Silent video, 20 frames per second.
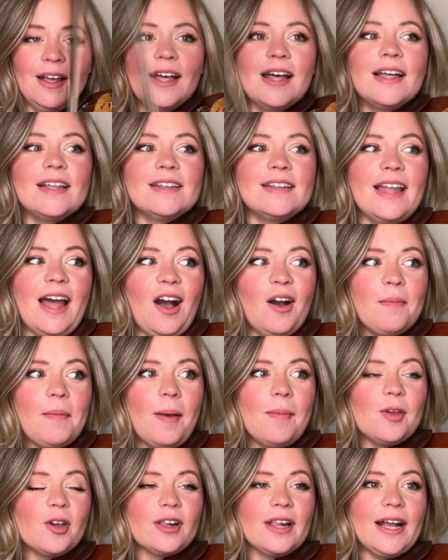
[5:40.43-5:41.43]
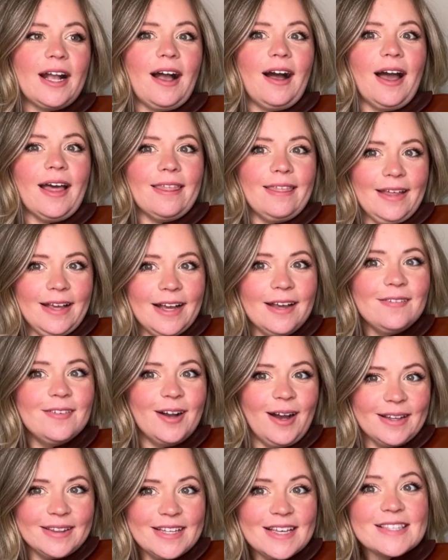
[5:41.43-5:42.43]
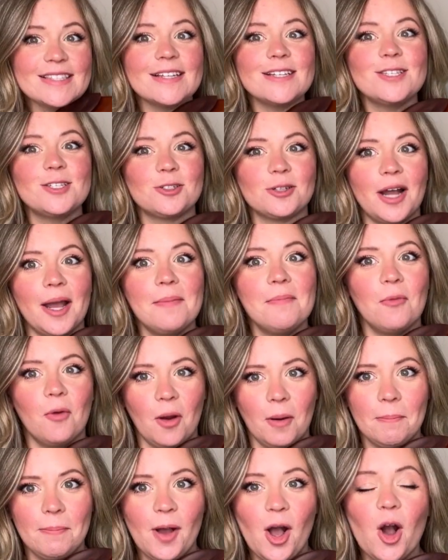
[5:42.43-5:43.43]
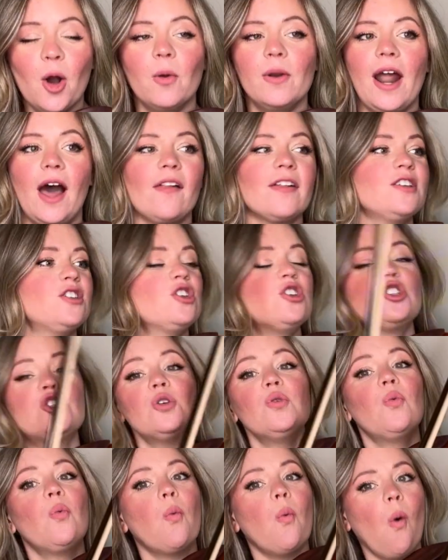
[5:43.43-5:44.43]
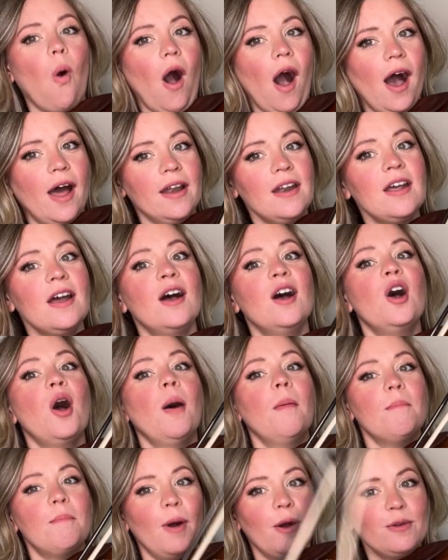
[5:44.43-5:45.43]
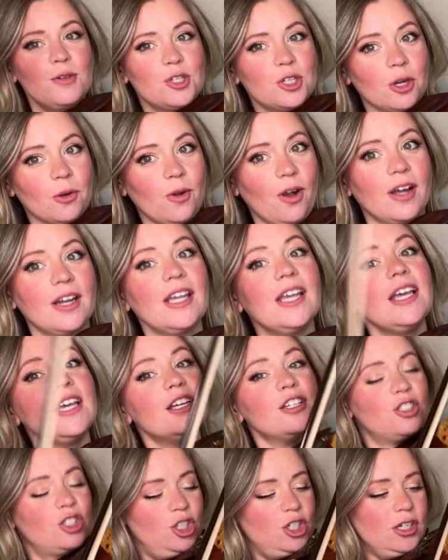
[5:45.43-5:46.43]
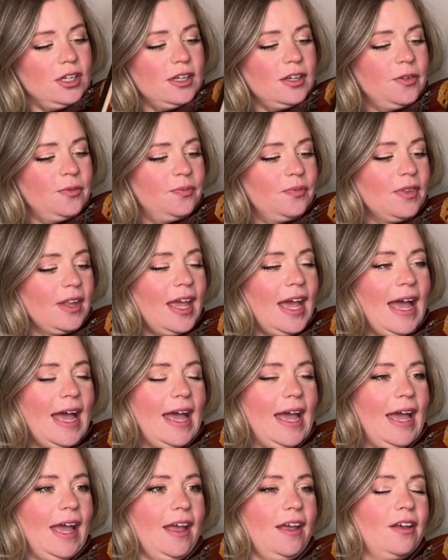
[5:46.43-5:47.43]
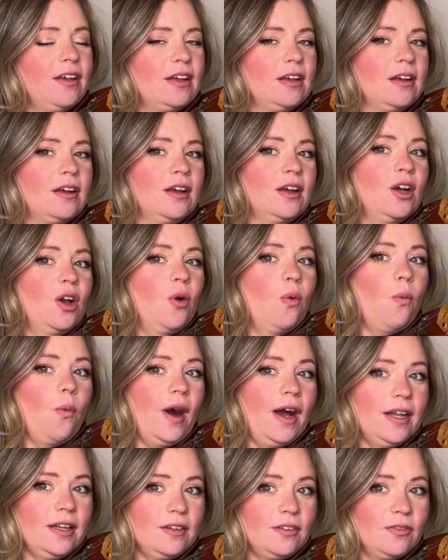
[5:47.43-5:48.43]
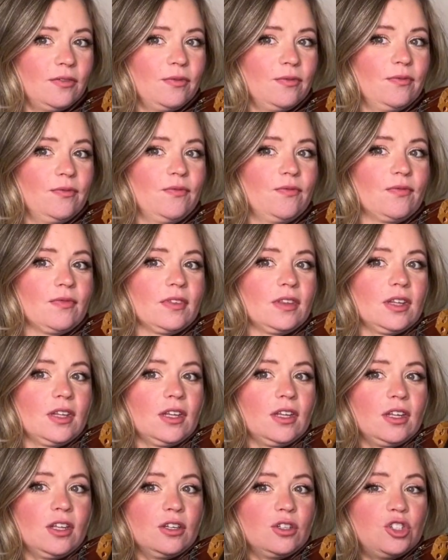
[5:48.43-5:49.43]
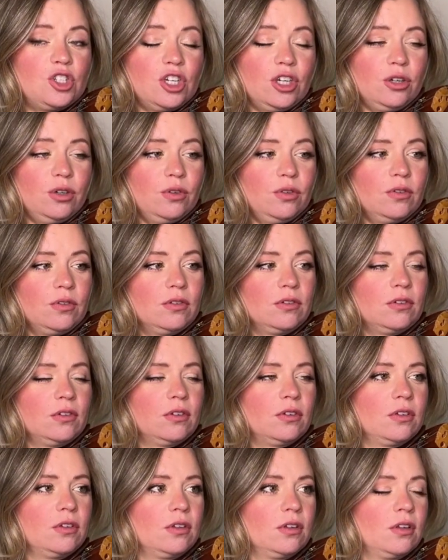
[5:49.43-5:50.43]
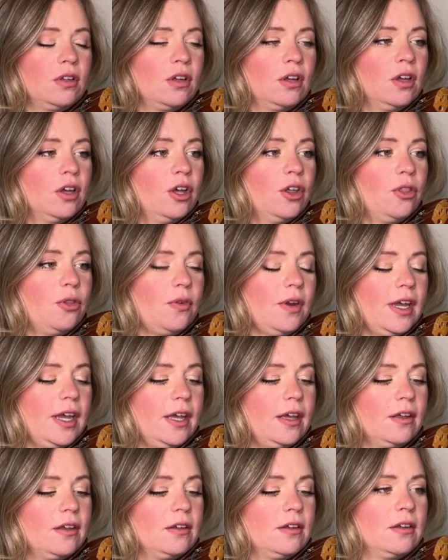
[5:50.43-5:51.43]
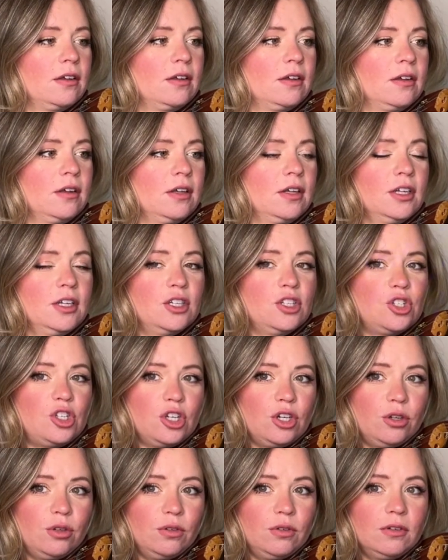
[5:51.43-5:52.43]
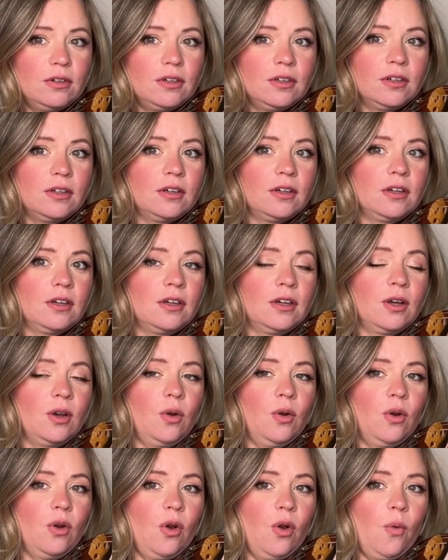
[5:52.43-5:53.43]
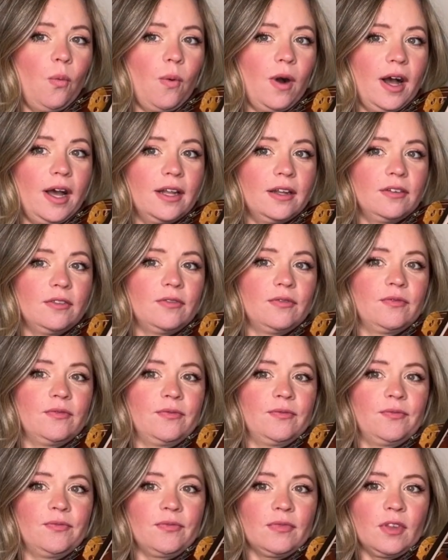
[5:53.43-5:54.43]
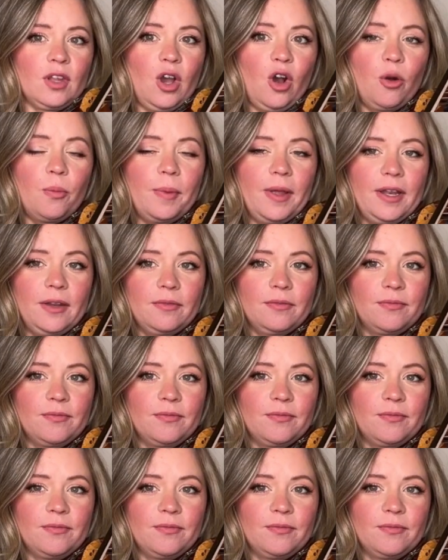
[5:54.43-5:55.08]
Now maybe you're like, I think I've got this. Let's try more bow. Now let's just do 1 bow stroke on each. A, 1, 2, 3, 2, 1, open.